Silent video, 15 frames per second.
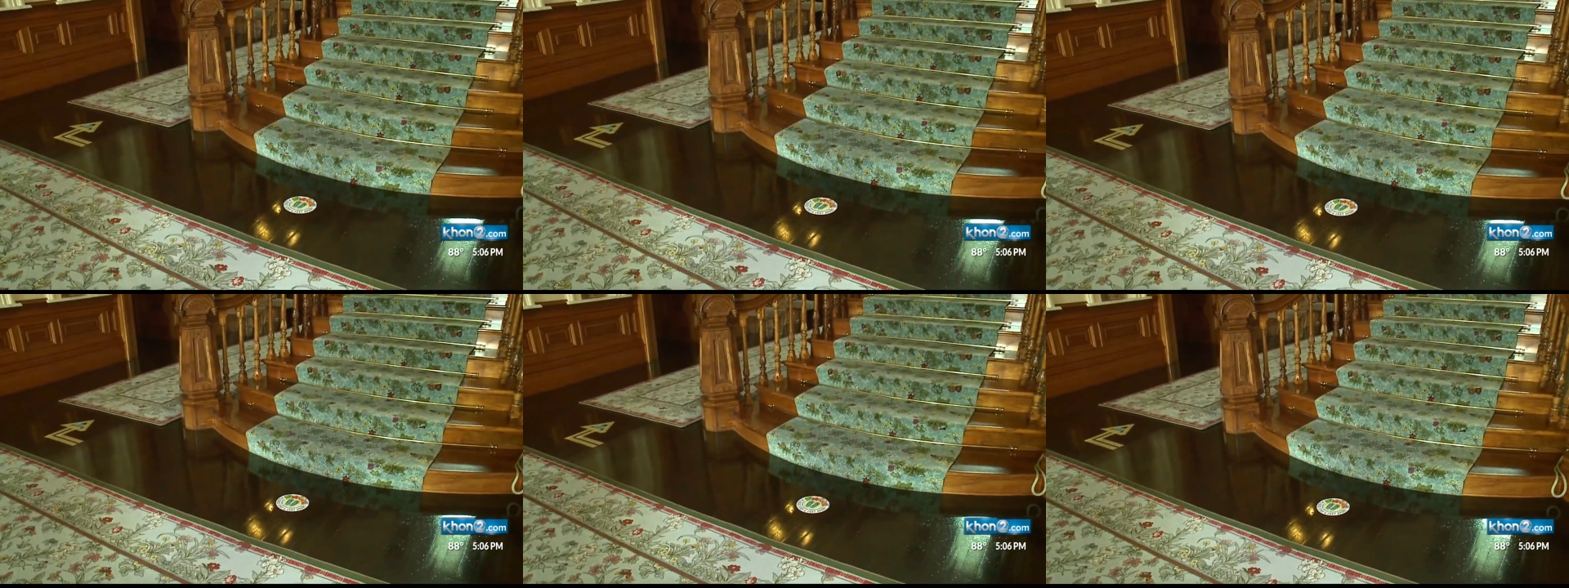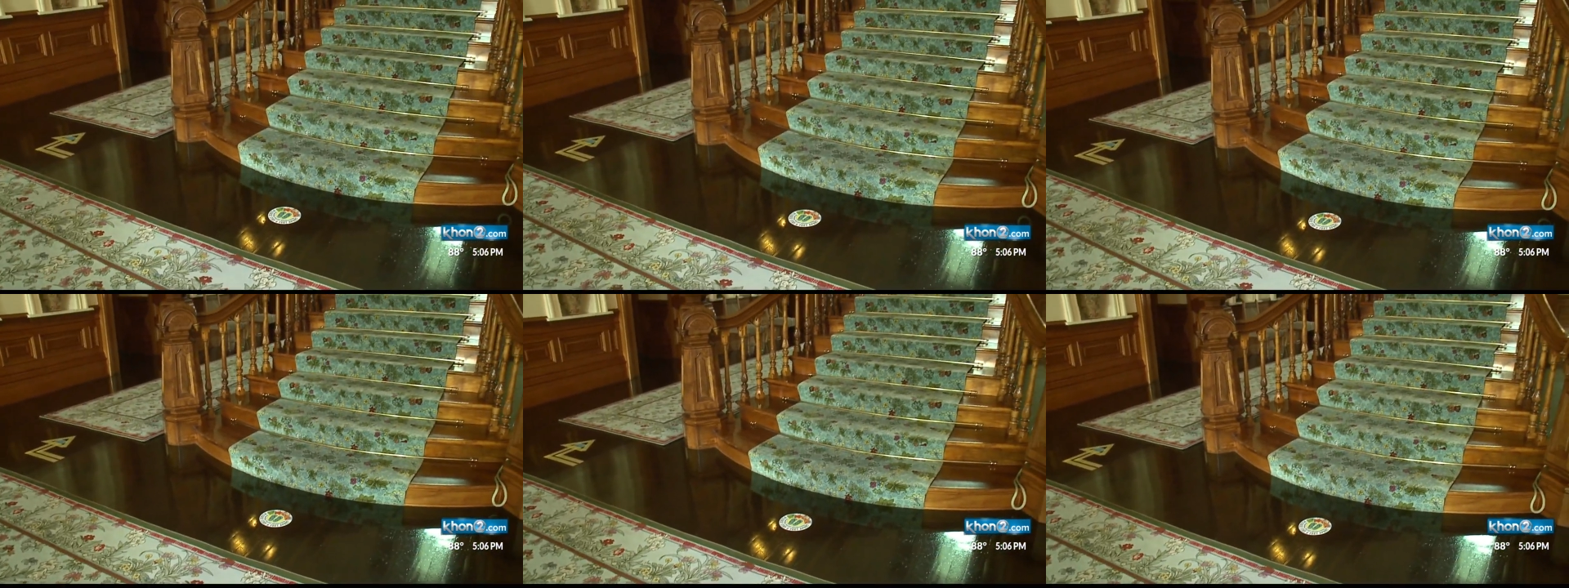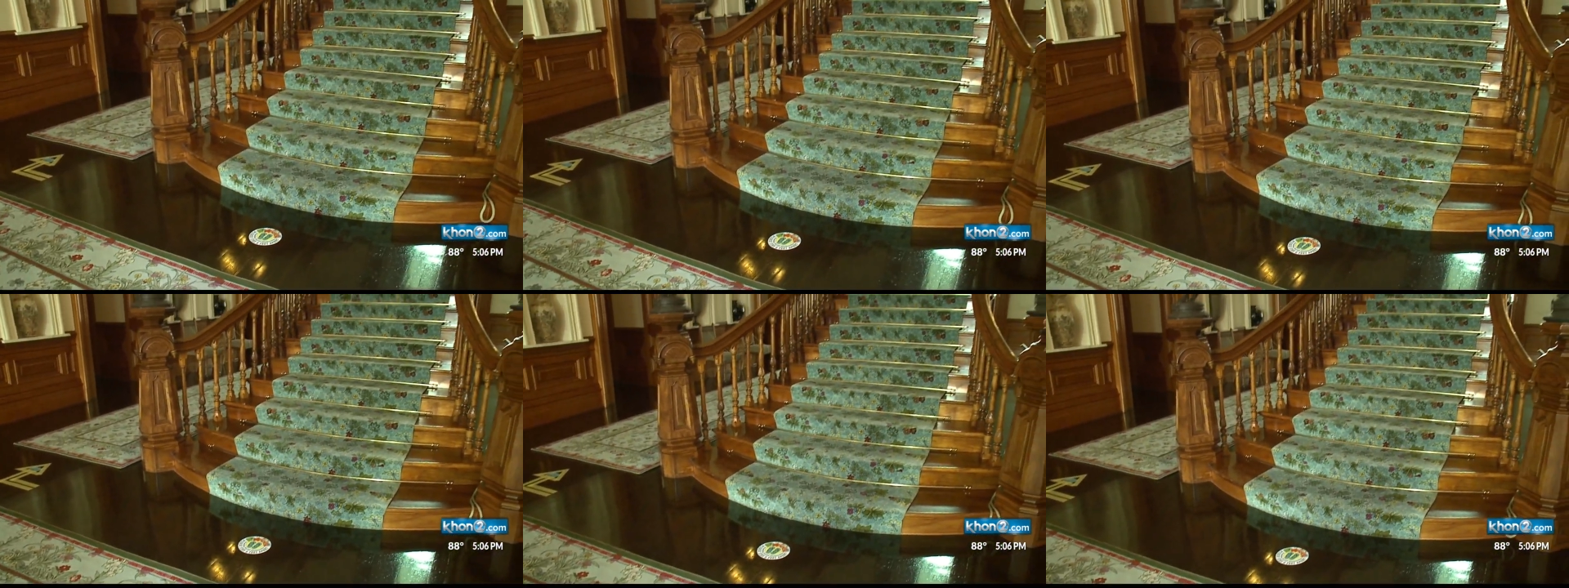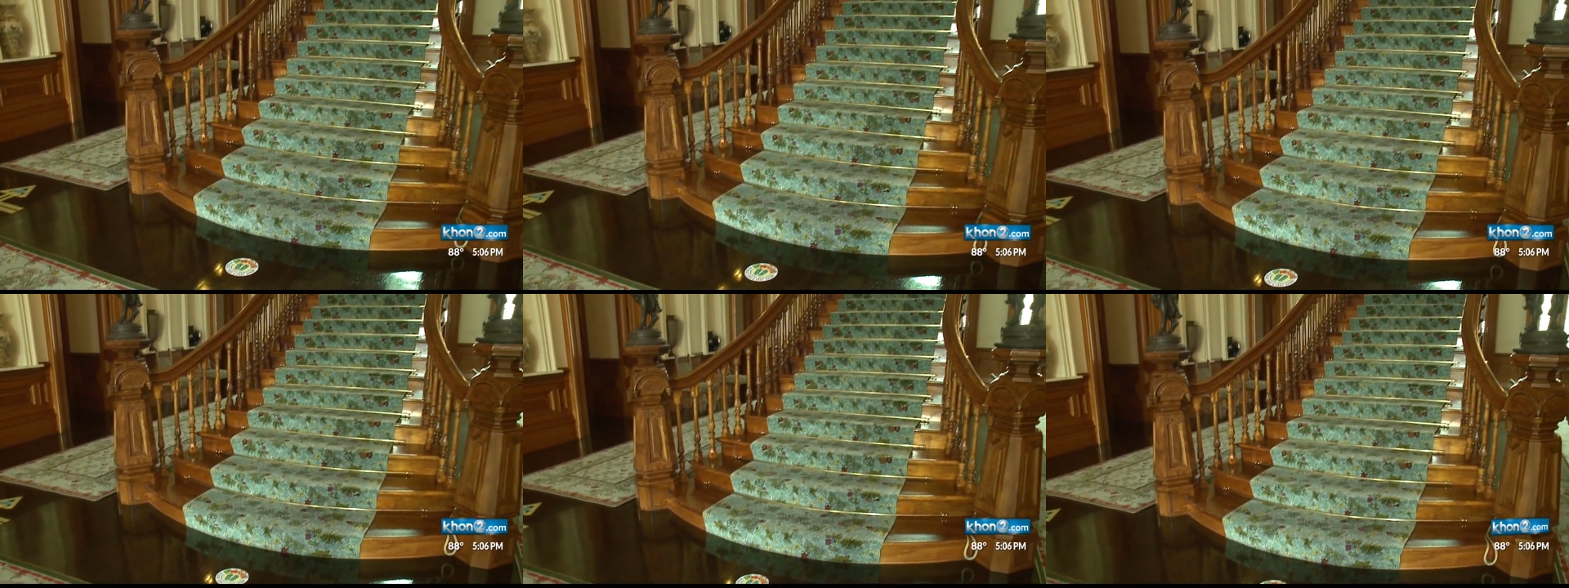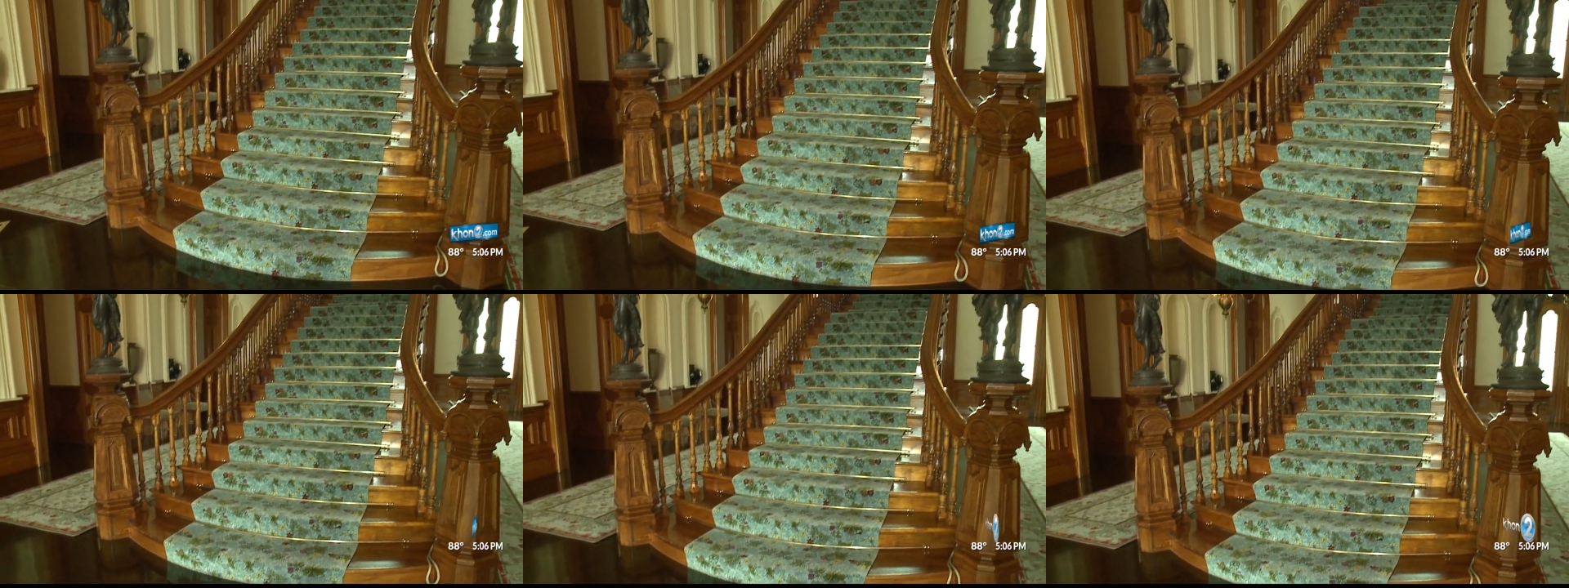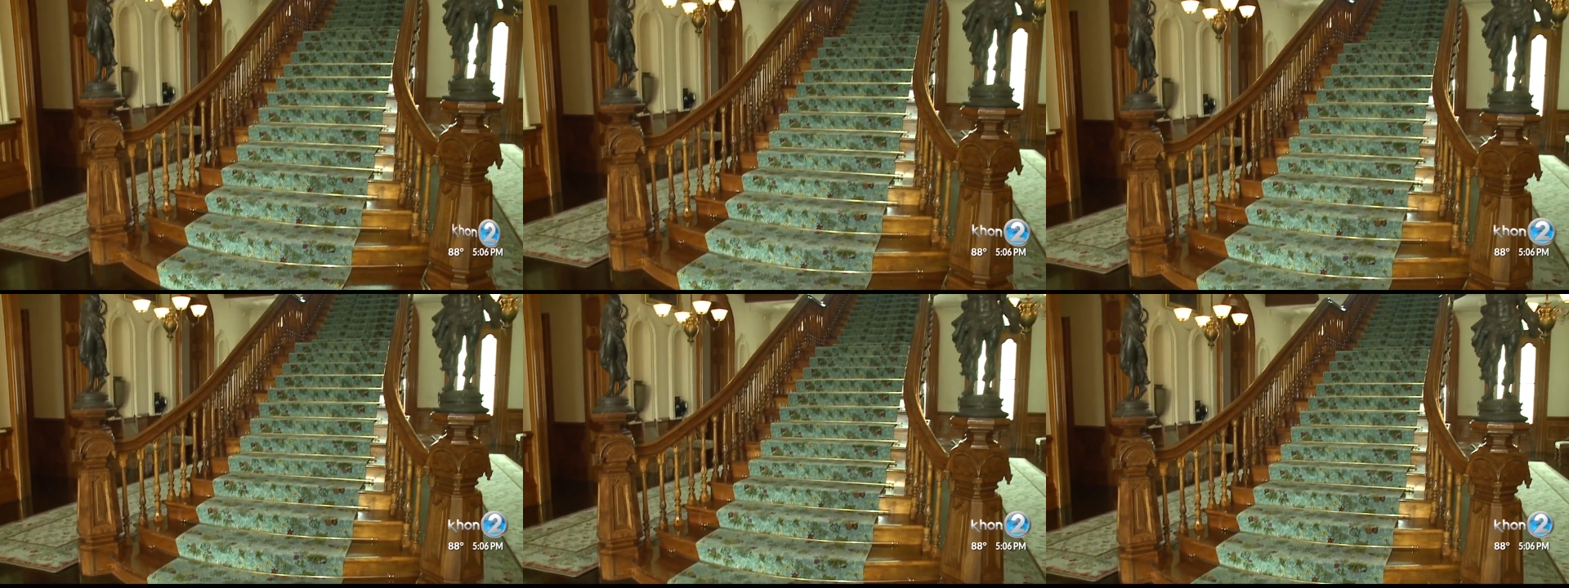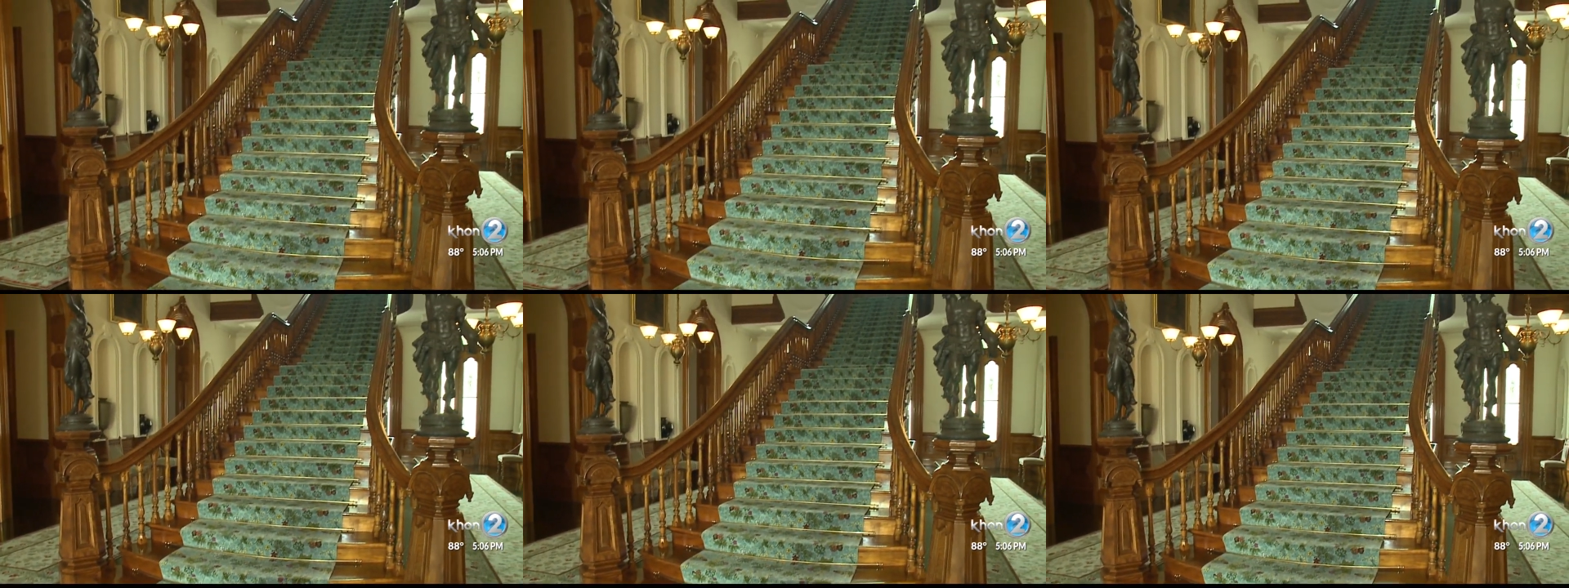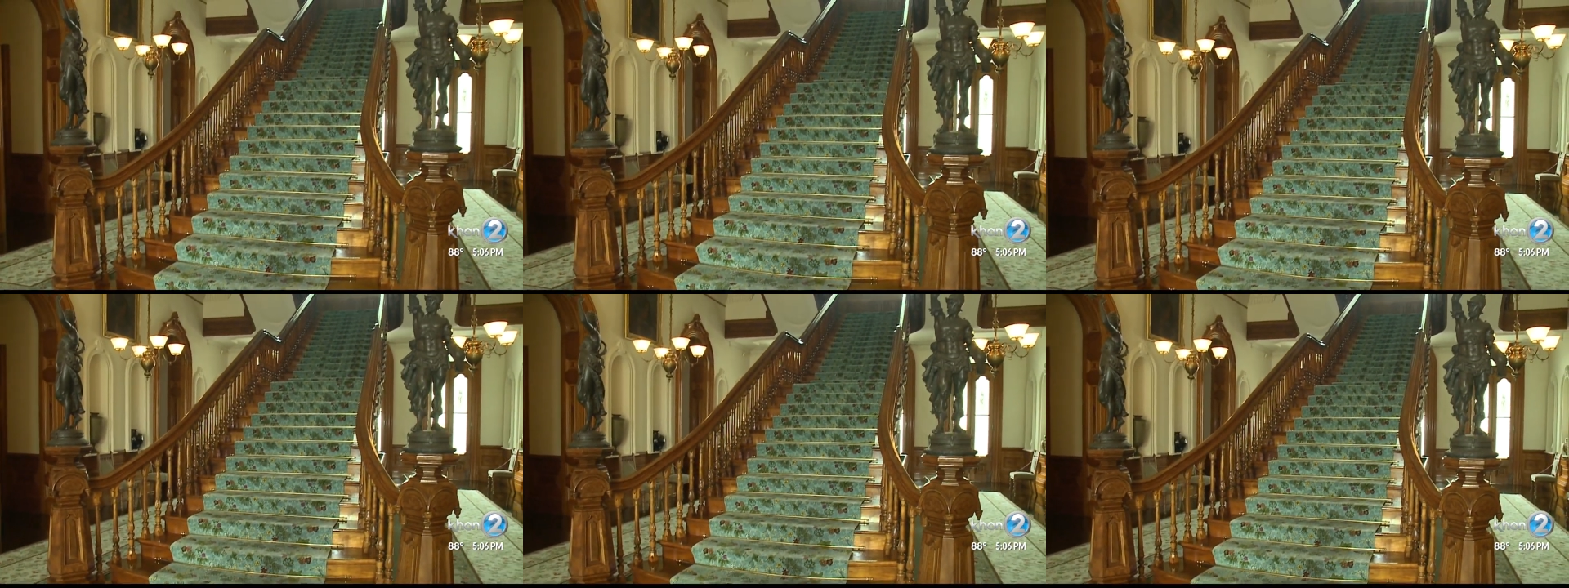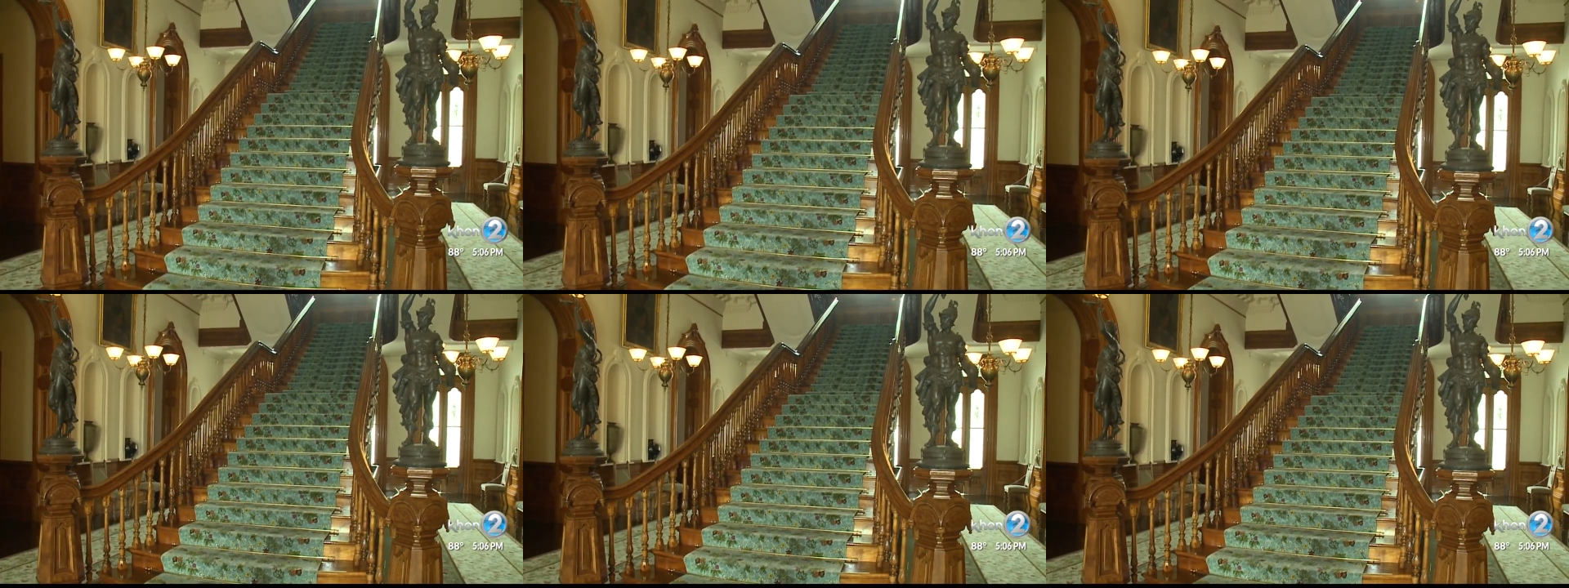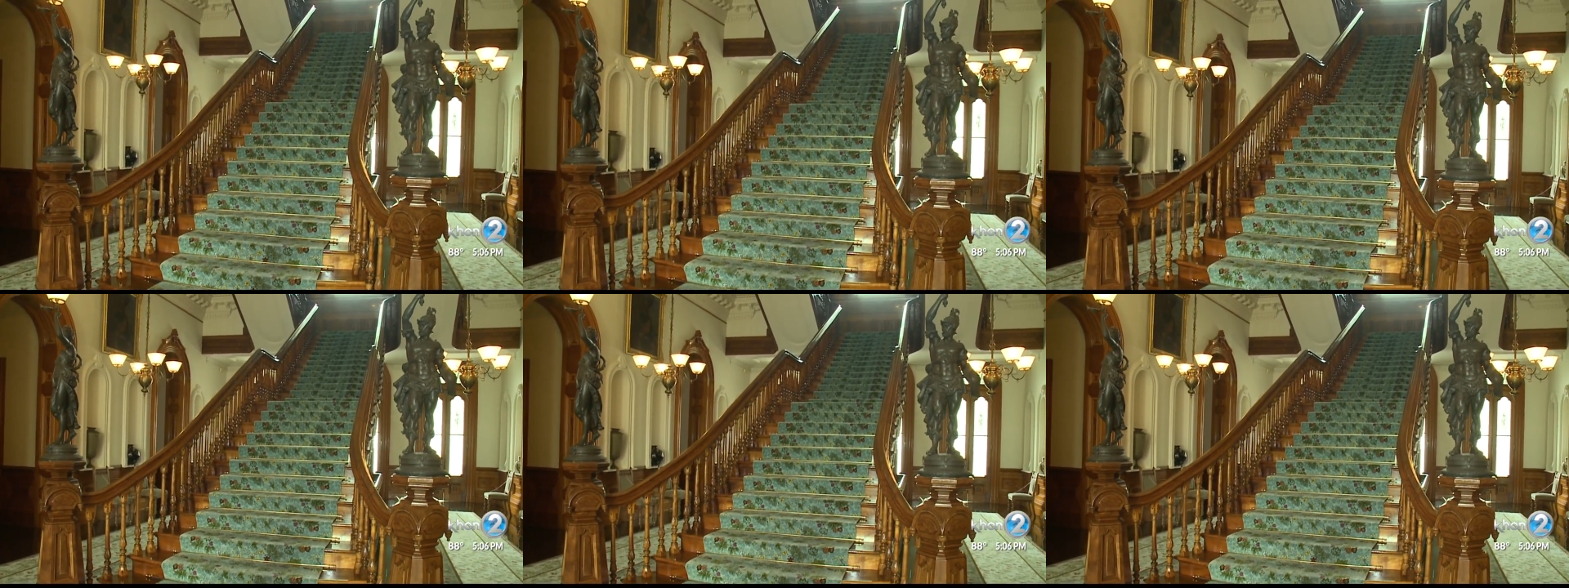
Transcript: No face is visible, so there are no lips to read.